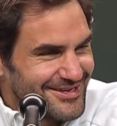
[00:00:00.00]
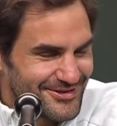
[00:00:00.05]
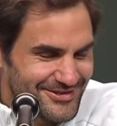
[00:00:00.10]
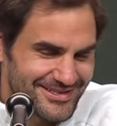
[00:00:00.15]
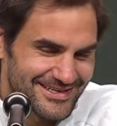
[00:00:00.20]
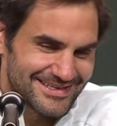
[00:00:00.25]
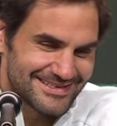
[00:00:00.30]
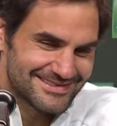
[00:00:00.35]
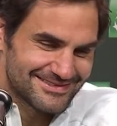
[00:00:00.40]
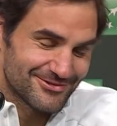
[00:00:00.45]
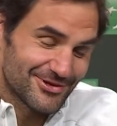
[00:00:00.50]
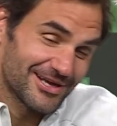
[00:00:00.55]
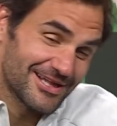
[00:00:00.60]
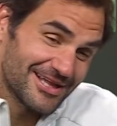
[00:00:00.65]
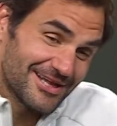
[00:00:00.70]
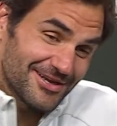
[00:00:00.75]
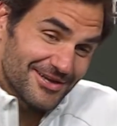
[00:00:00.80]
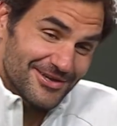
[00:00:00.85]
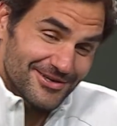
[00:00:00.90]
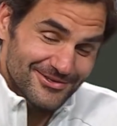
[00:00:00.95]
Okay. Well,
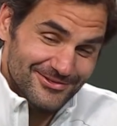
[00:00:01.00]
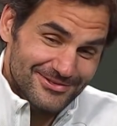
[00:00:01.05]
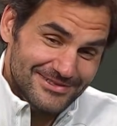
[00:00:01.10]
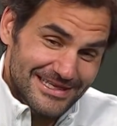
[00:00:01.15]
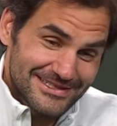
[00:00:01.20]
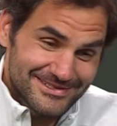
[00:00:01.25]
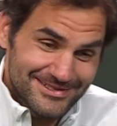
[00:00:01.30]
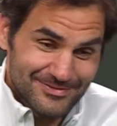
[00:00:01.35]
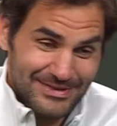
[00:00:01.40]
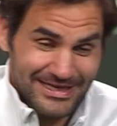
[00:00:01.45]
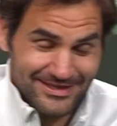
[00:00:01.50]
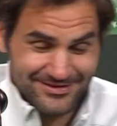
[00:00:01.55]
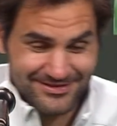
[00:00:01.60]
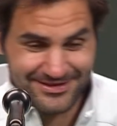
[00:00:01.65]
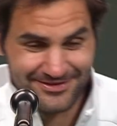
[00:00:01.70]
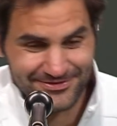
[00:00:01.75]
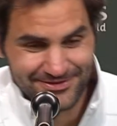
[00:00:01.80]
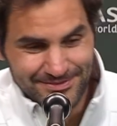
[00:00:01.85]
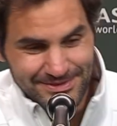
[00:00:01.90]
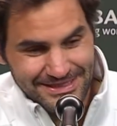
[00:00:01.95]
I don't know. Well, that's a bad
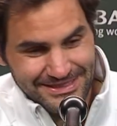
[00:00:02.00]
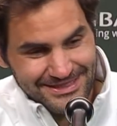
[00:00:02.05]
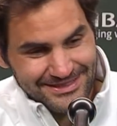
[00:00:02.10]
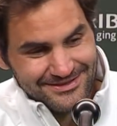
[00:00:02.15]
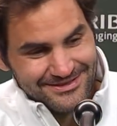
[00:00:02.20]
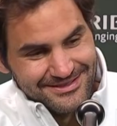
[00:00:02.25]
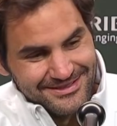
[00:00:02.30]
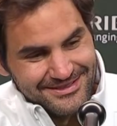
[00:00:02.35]
thing for me then.